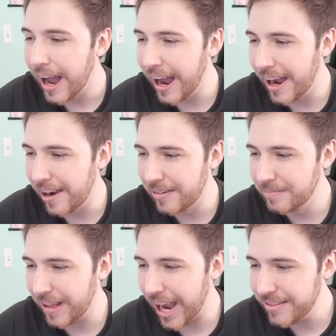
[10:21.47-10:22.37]

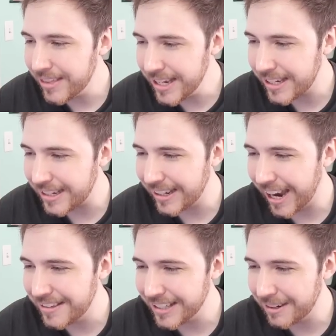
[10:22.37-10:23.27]
I think
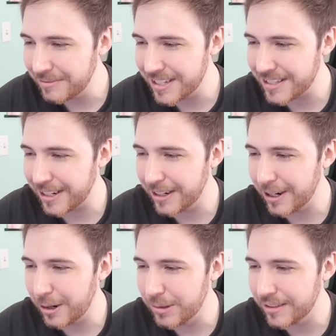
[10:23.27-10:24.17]
I'm just gonna
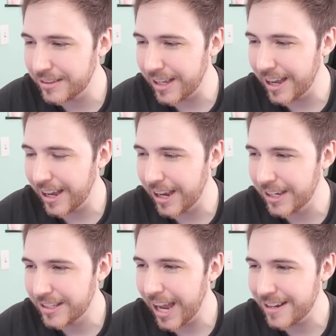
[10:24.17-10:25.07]
go with
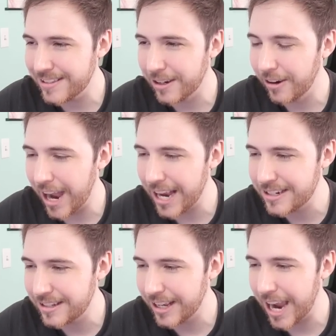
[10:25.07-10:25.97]
Yato,
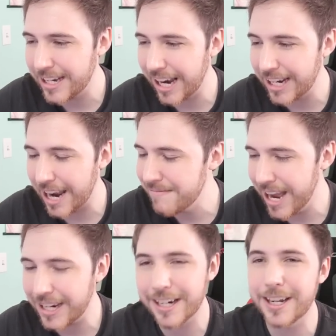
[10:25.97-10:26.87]
actually. I'm
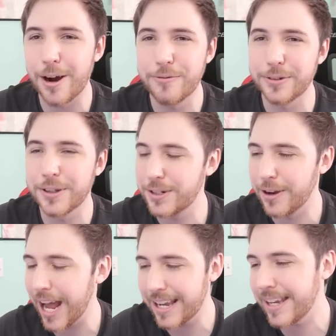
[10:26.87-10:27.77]
not gonna go for the
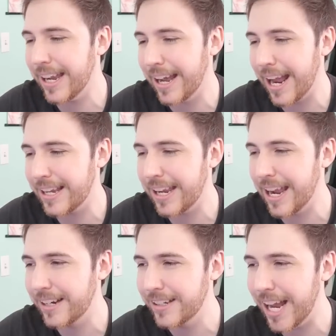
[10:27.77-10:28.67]
show. I can't.
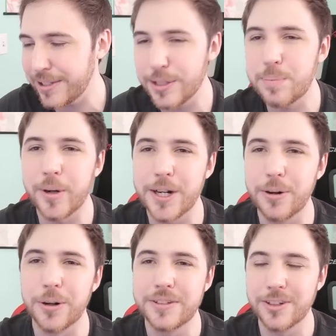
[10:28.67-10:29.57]
Yato's pretty
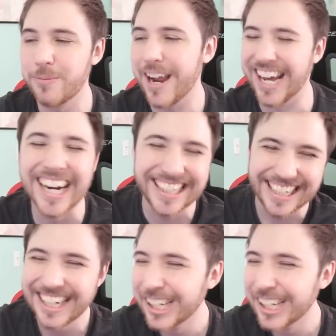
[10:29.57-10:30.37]
cool too, man.